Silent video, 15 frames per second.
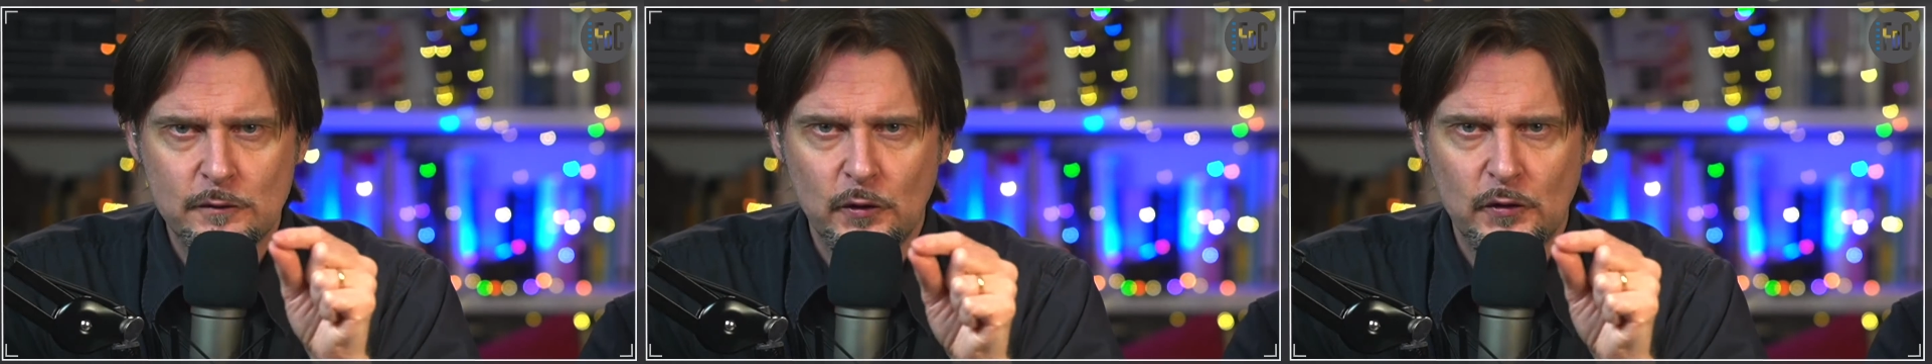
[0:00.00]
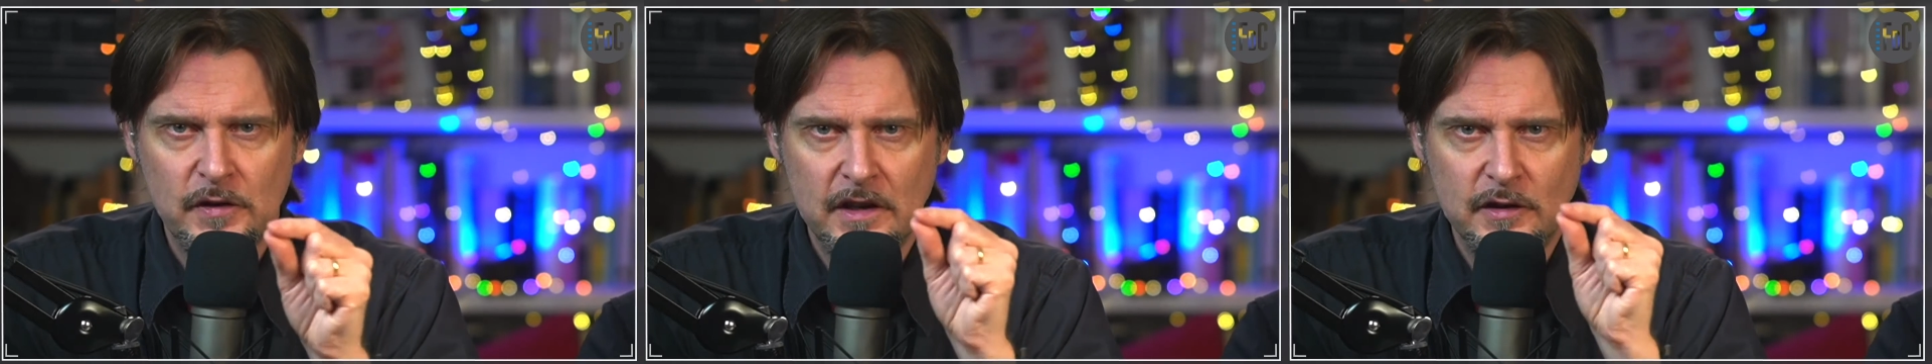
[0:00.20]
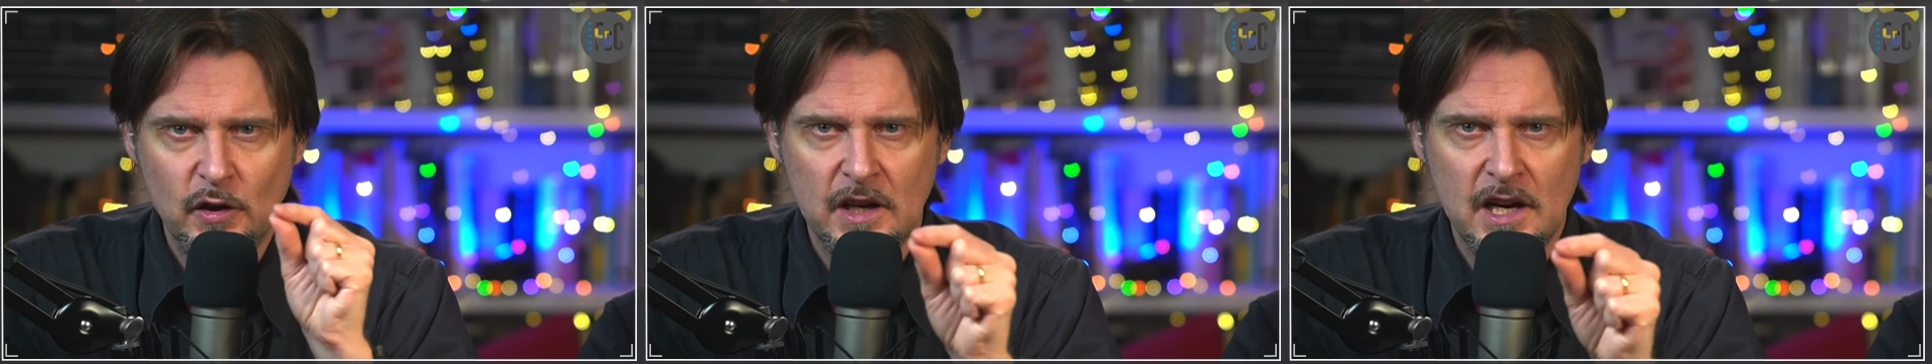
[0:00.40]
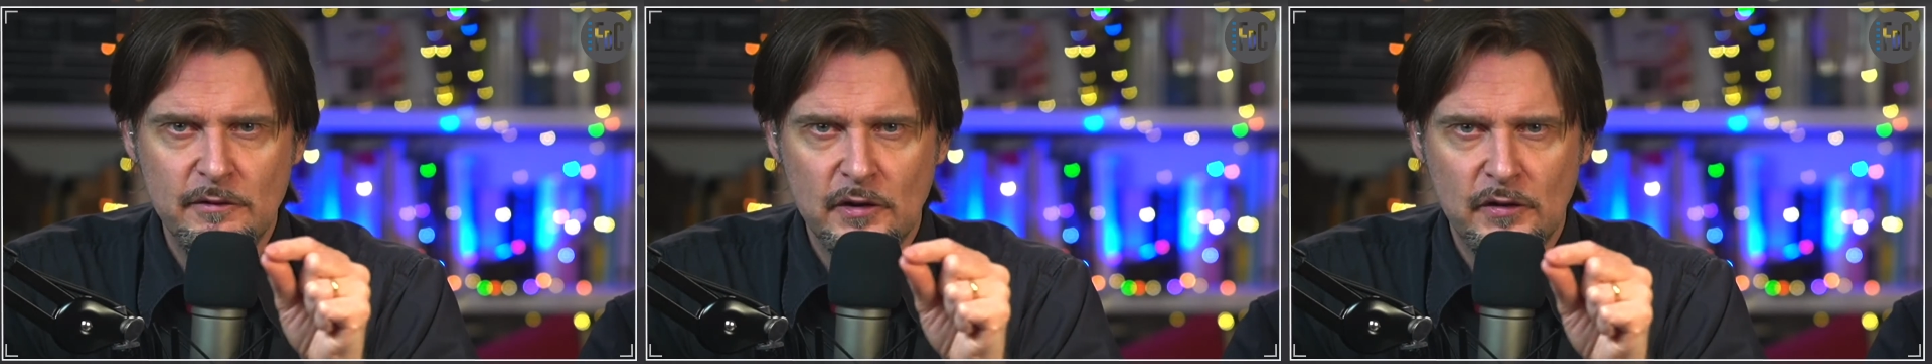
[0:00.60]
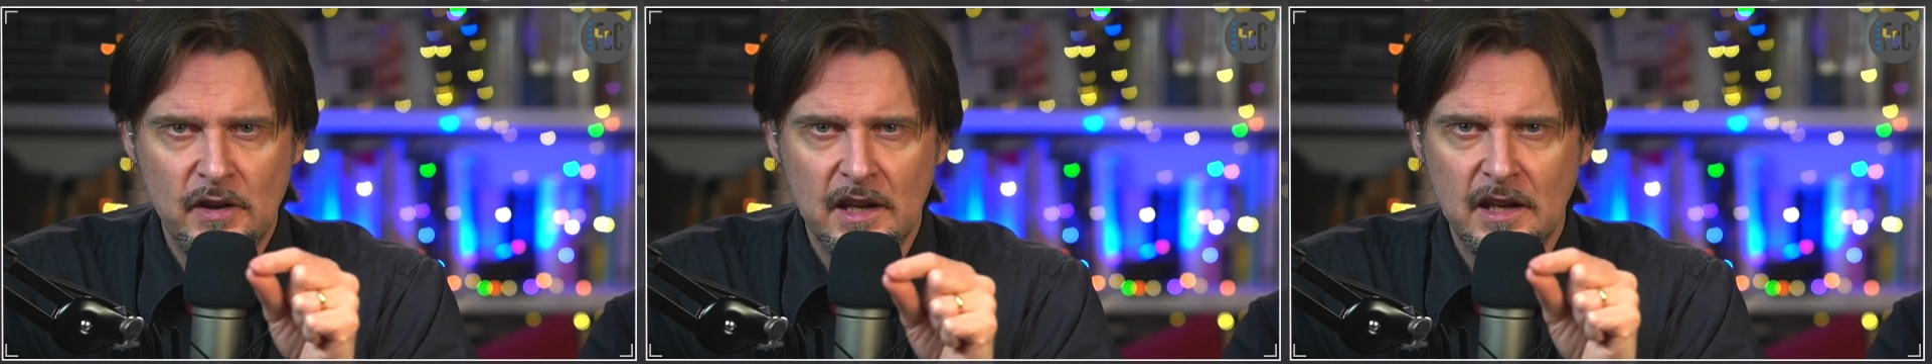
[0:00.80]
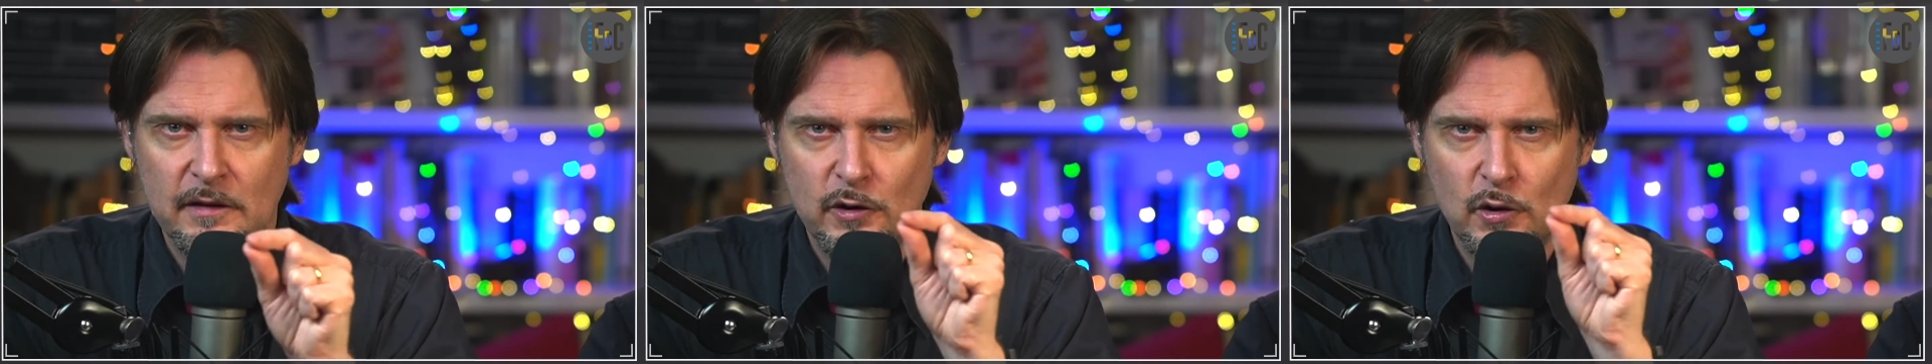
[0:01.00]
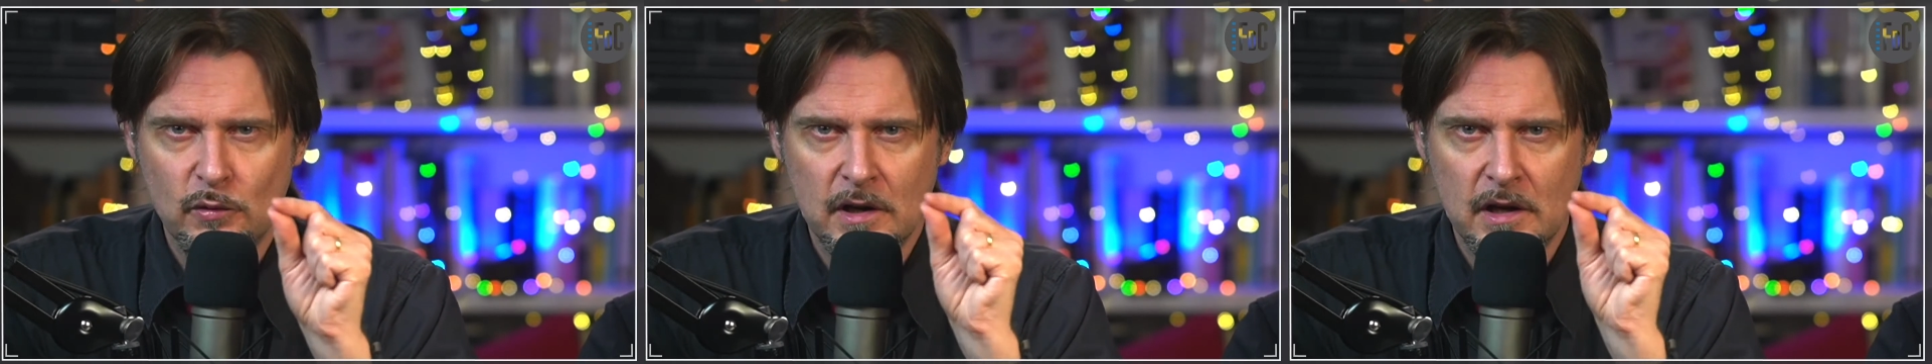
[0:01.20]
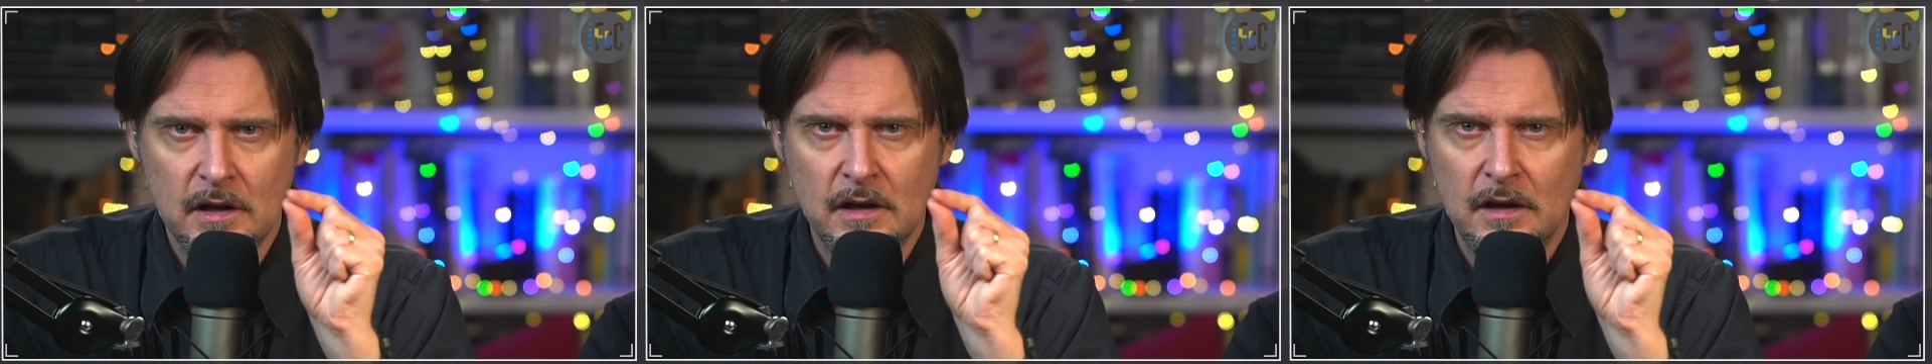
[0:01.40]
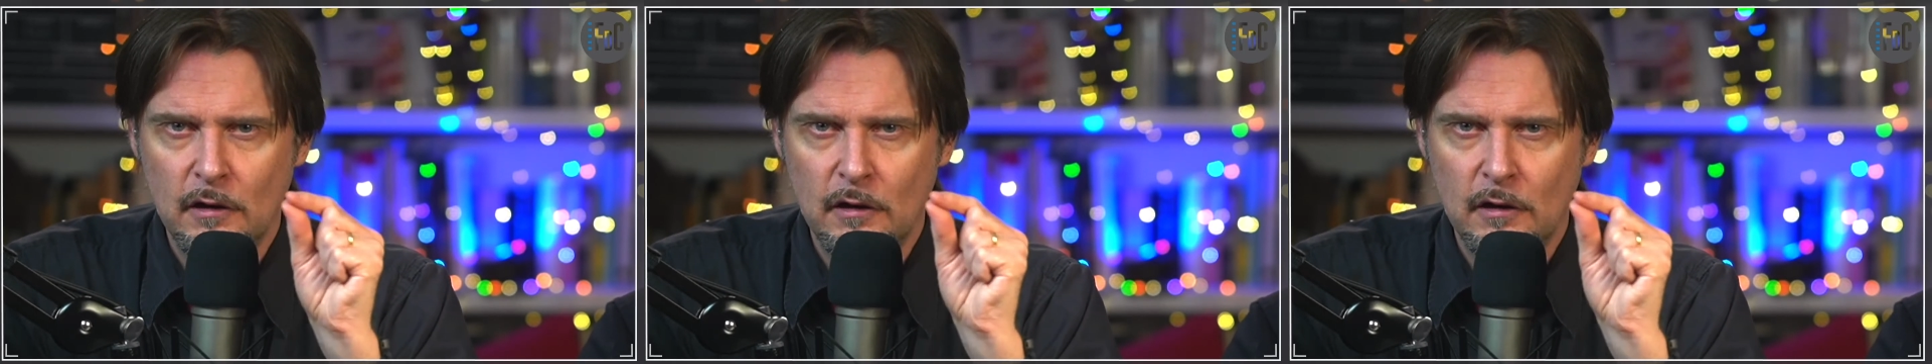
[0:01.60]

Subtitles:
thing you could ever think if you're on a